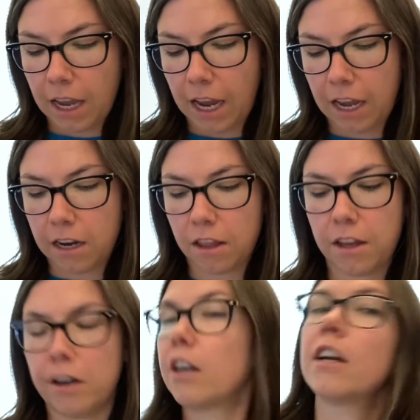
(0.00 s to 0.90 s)
And
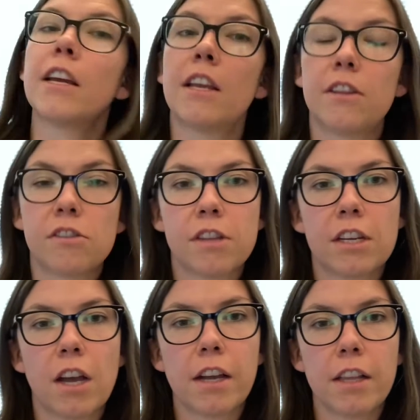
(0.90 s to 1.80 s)
they
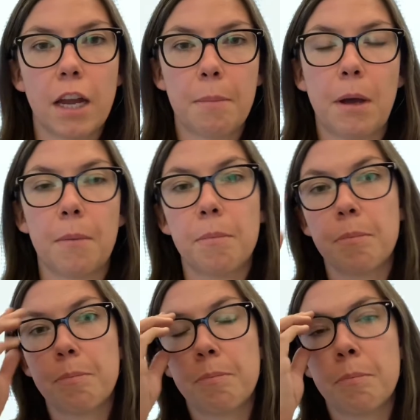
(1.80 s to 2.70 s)
talk a lot about
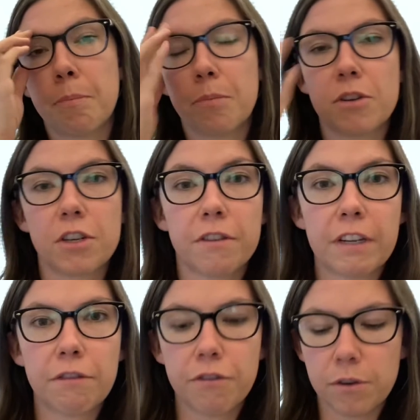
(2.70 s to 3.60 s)

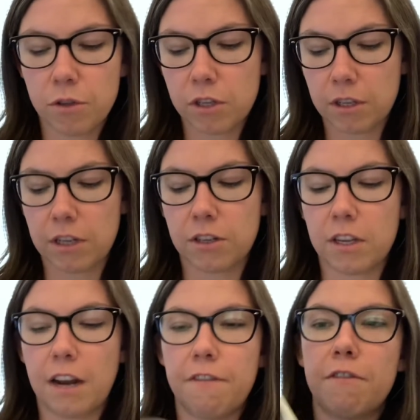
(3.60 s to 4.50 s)
preserving fruits, so there's a
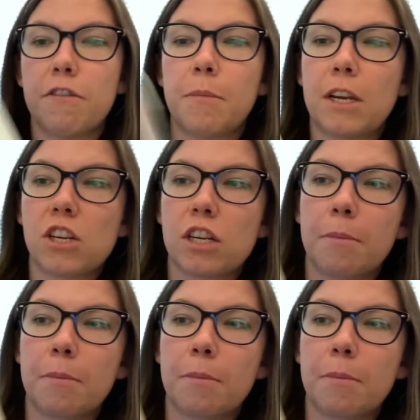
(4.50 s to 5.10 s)
lot of information